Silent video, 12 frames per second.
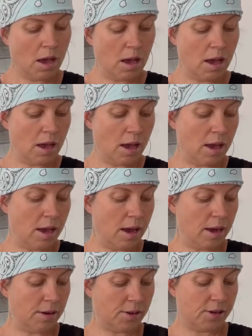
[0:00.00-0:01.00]

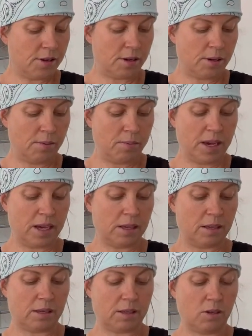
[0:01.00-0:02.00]
And
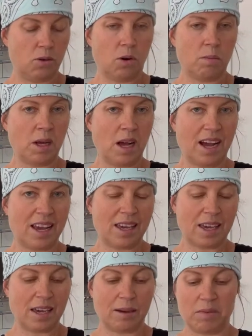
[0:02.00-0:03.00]
because normal
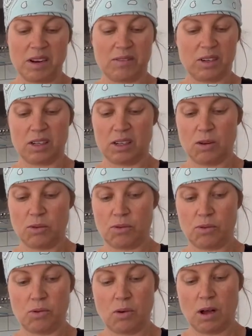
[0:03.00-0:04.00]
hiking, I'm never gonna go
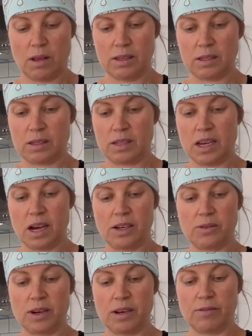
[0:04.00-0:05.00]
through all this
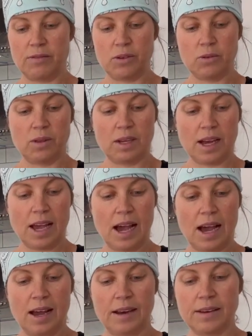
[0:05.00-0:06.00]
dehydrated food that I had.